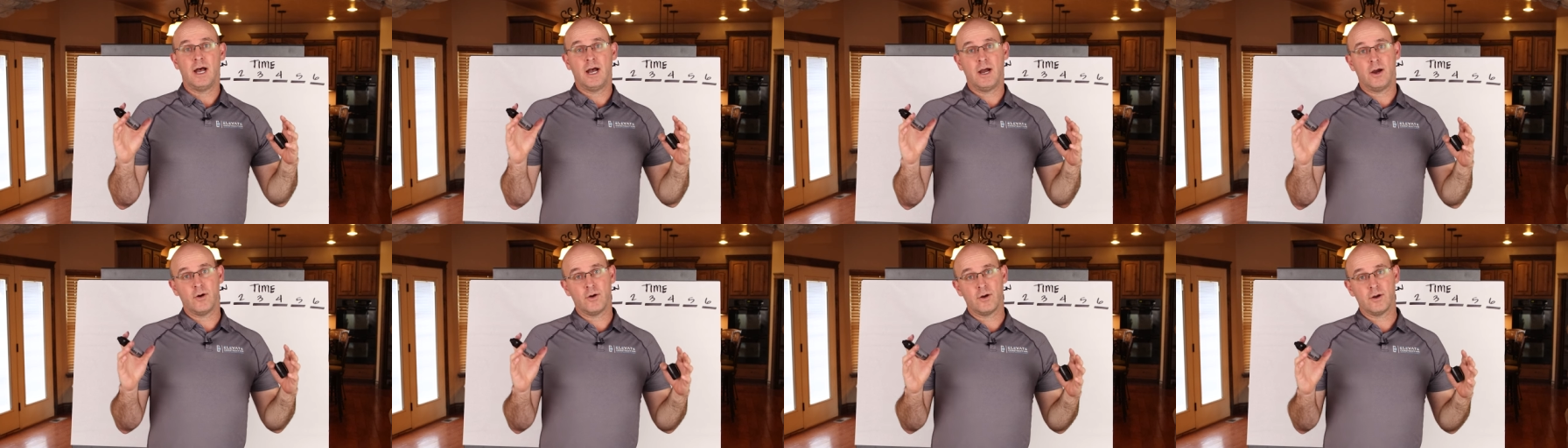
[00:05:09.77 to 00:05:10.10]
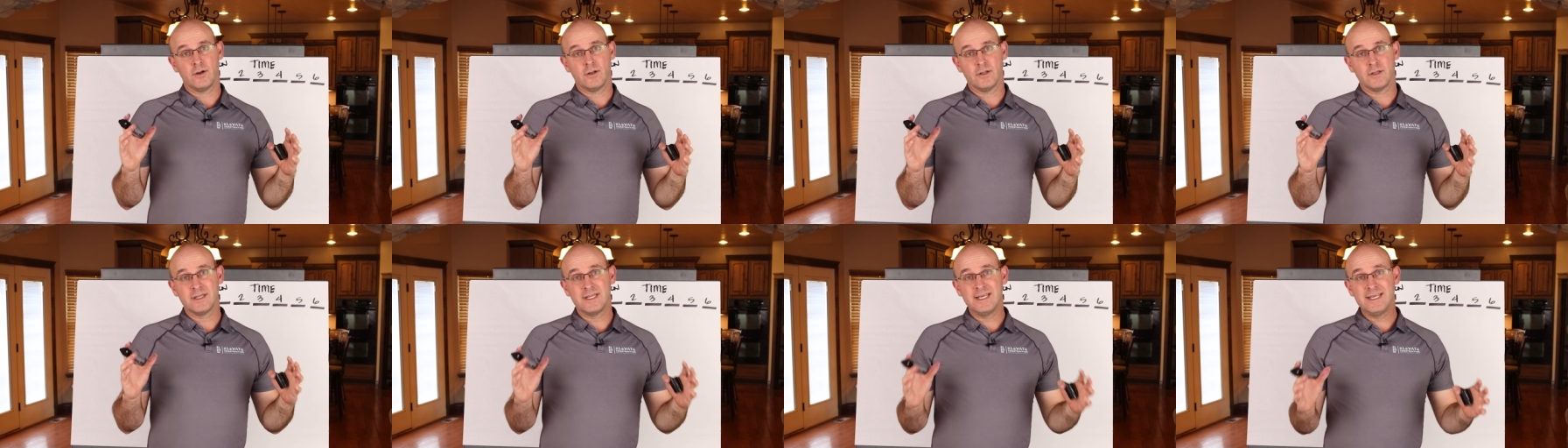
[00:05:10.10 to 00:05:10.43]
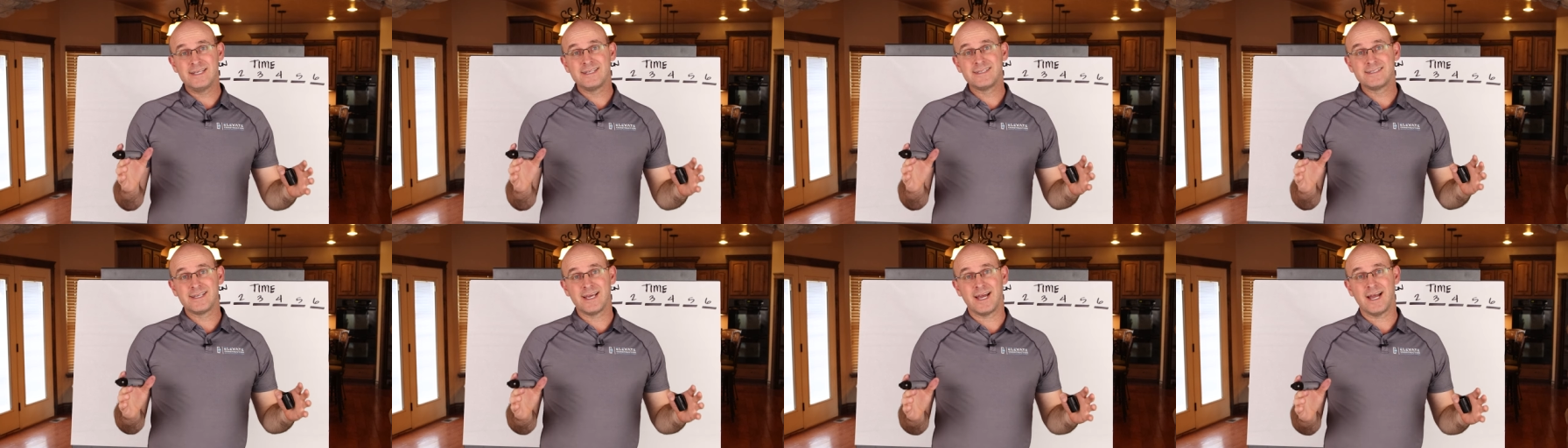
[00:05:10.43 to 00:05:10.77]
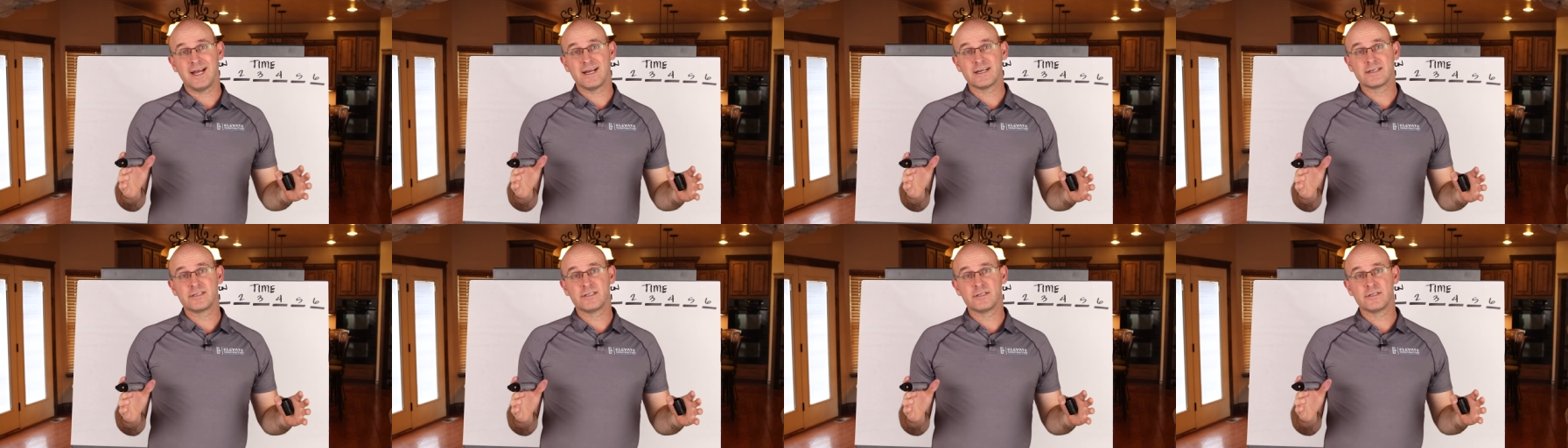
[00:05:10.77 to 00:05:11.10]
Our
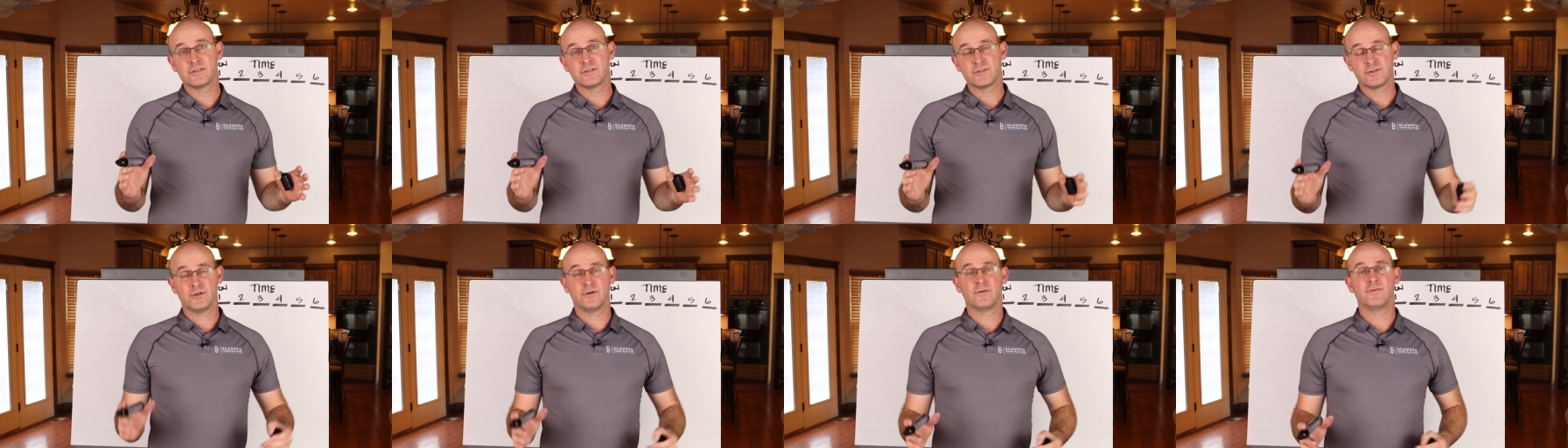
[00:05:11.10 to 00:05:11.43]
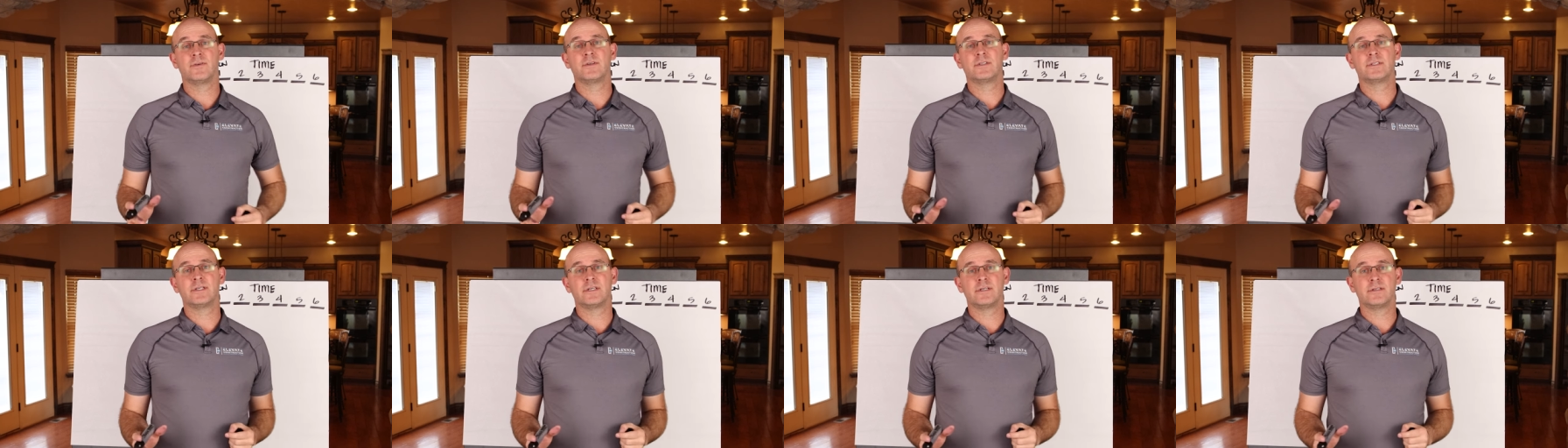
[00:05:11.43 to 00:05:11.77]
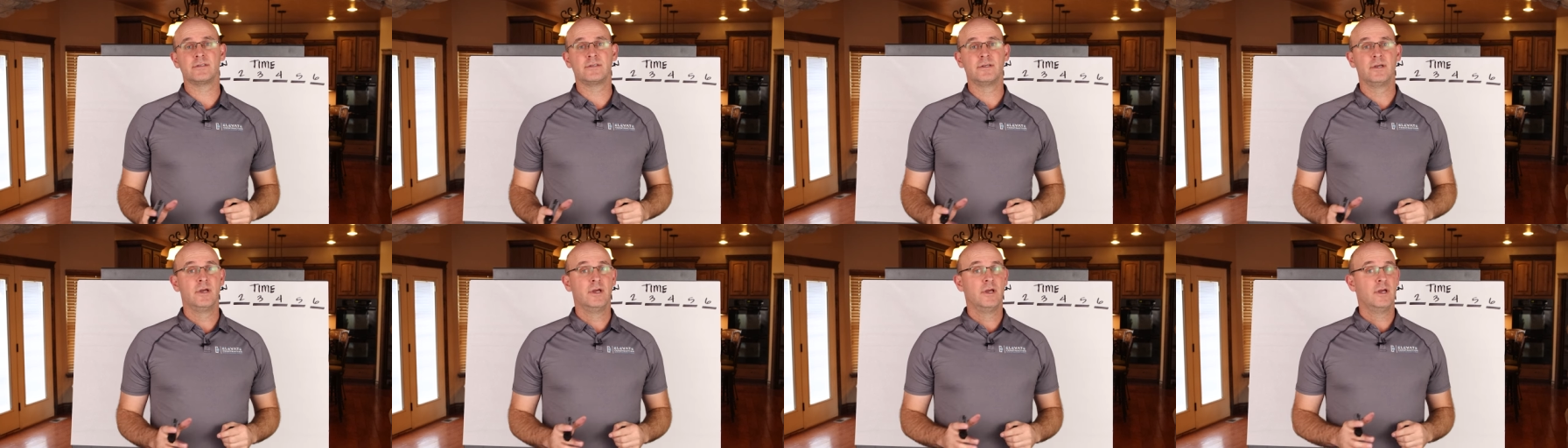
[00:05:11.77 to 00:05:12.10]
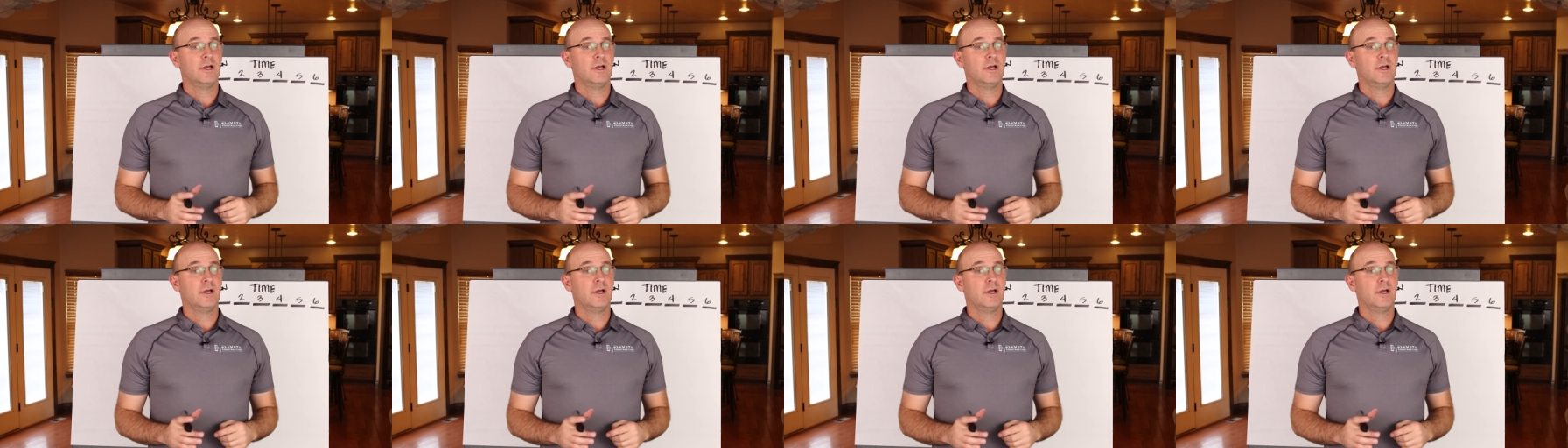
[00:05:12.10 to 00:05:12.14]
LeanTakt services,